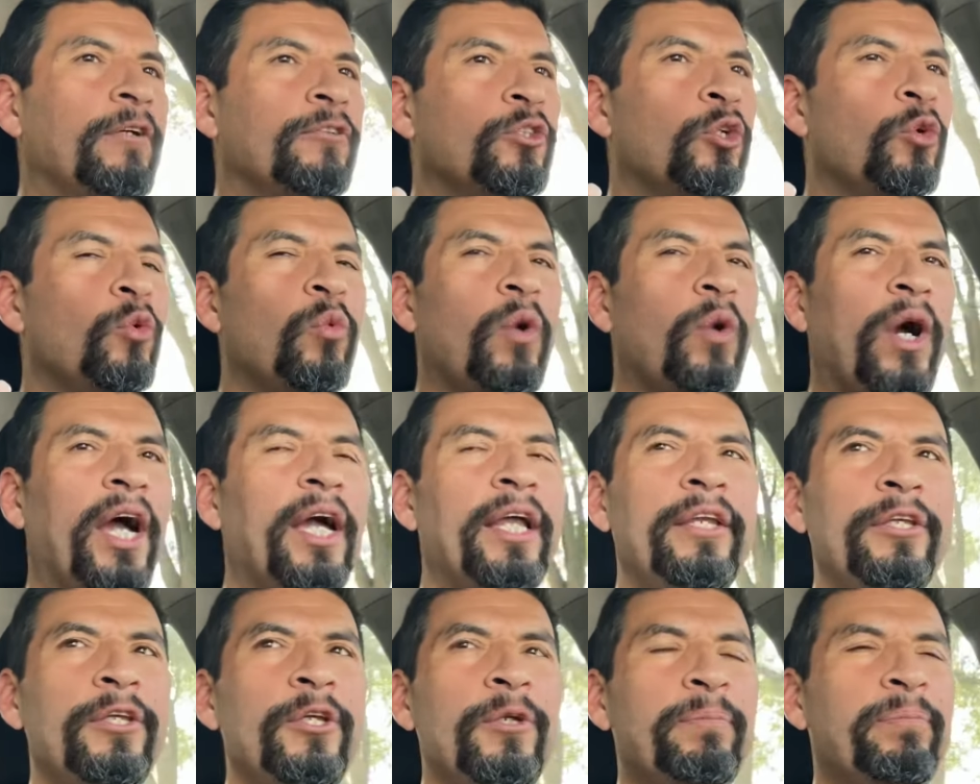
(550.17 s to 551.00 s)
So why
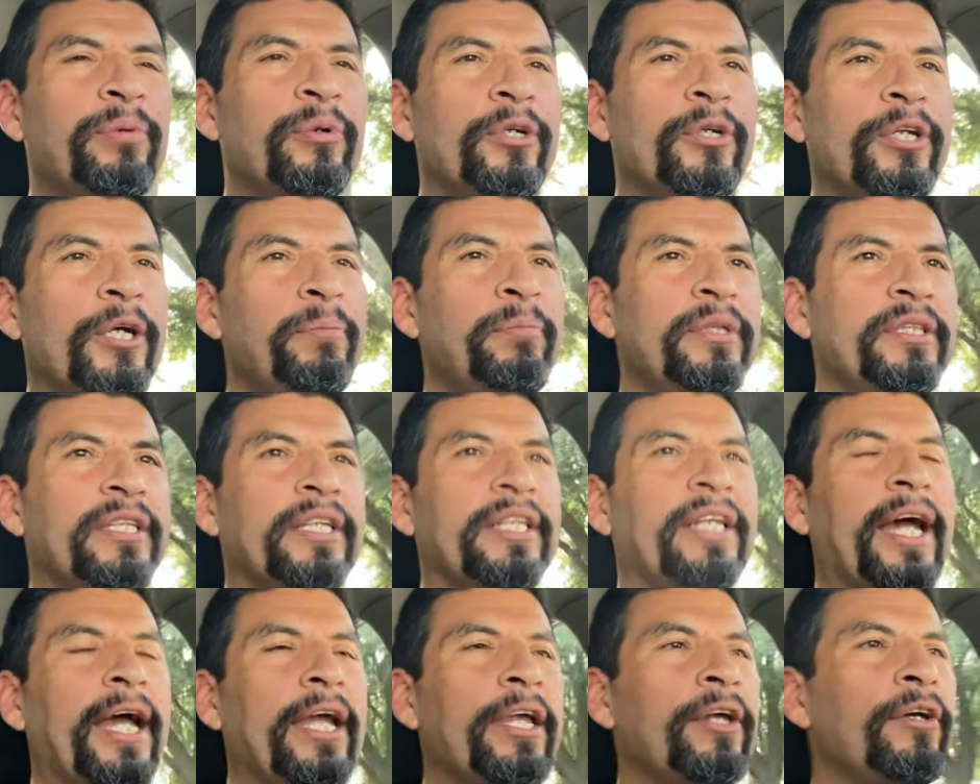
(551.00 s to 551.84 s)
do you put up with
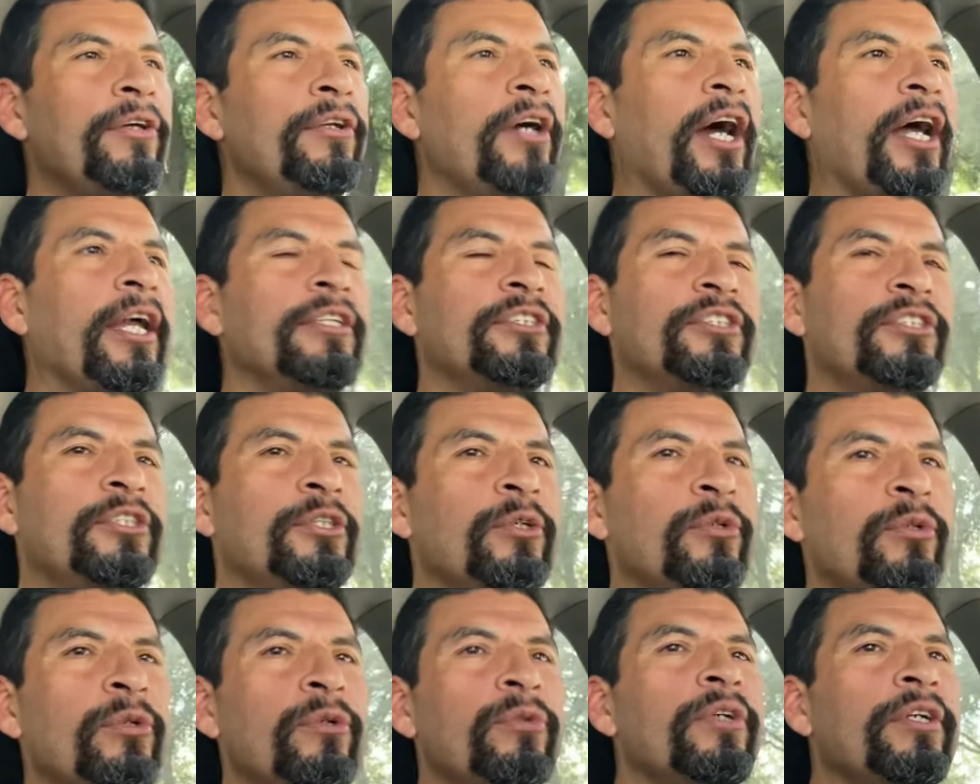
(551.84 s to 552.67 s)
it? I
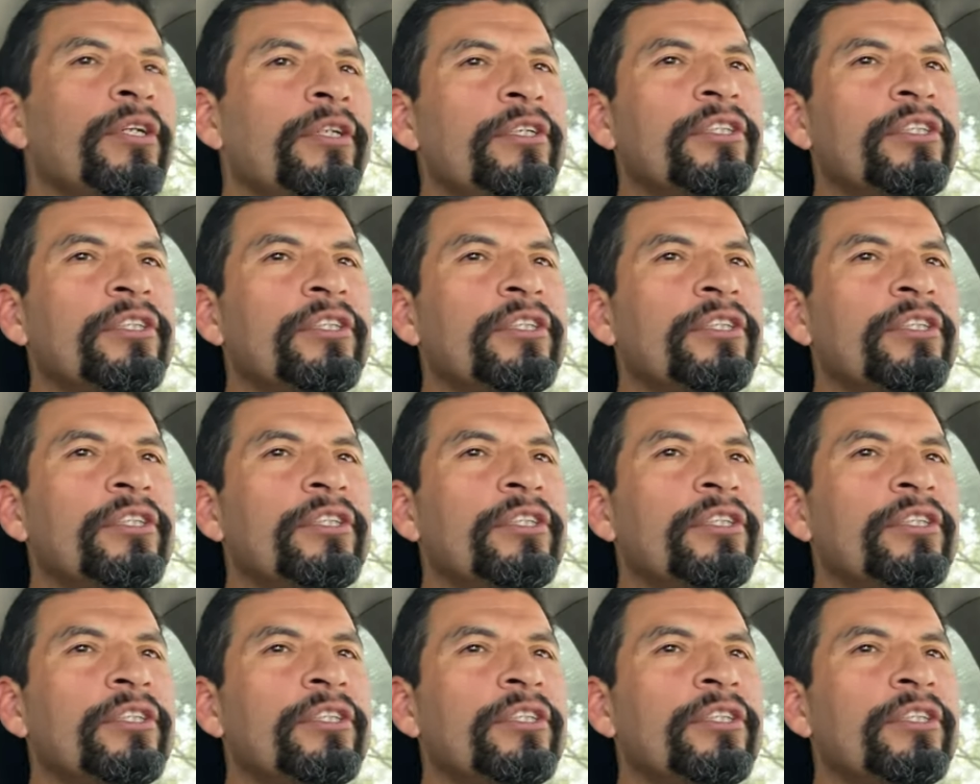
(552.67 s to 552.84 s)
still don't